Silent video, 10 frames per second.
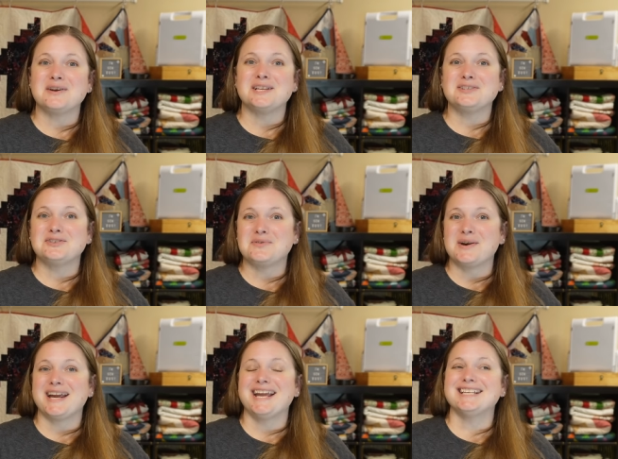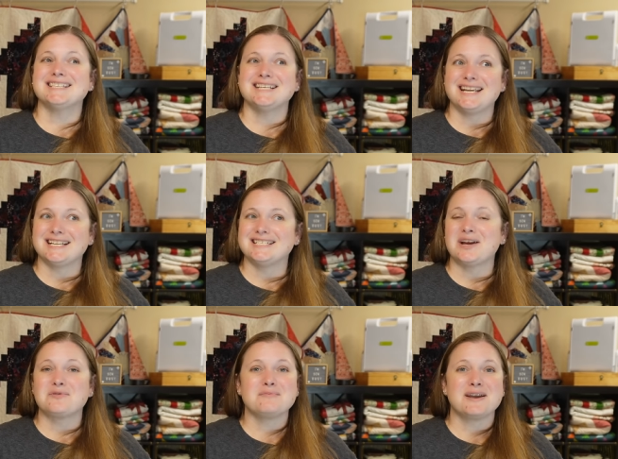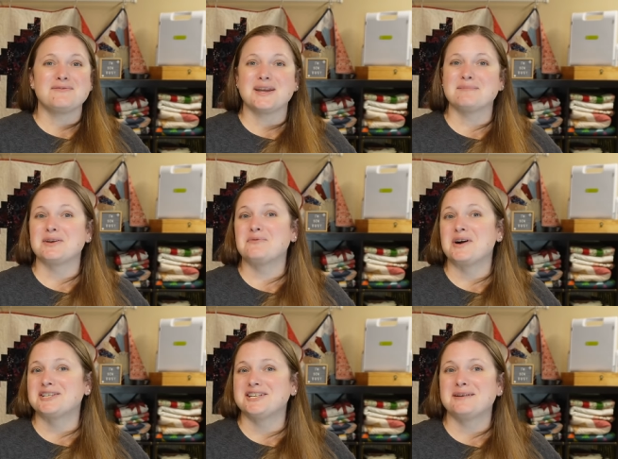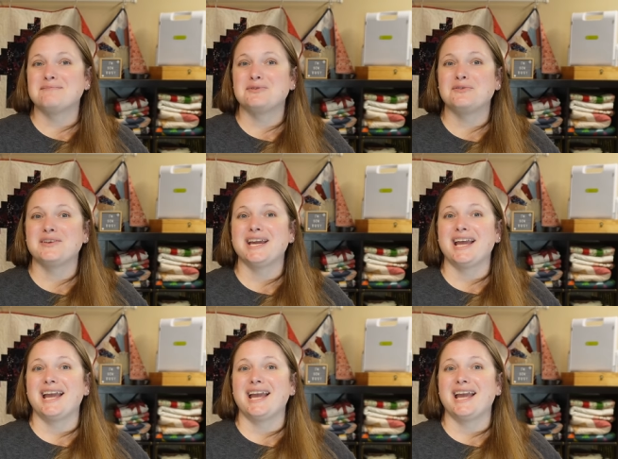enjoy sitting down with my family watching a movie